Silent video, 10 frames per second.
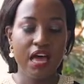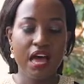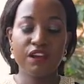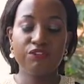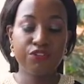
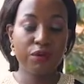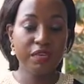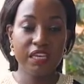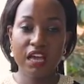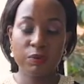And for
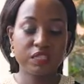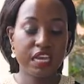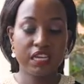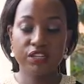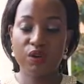me, I was
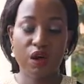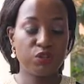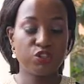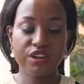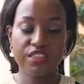like, no, I
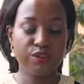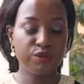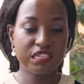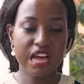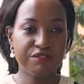would rather
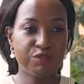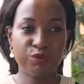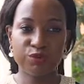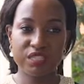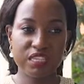not have all
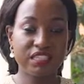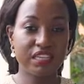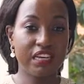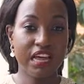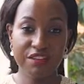those things
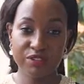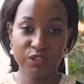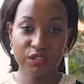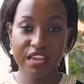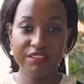and have a
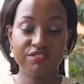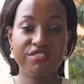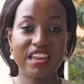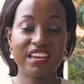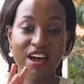good life
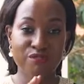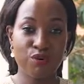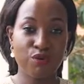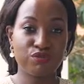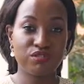than have
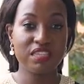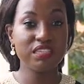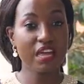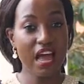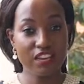all those things
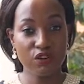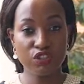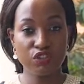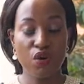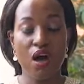and
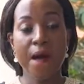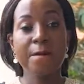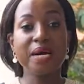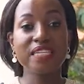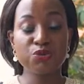not know.
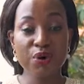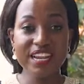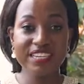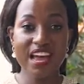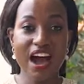But
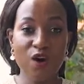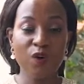right now,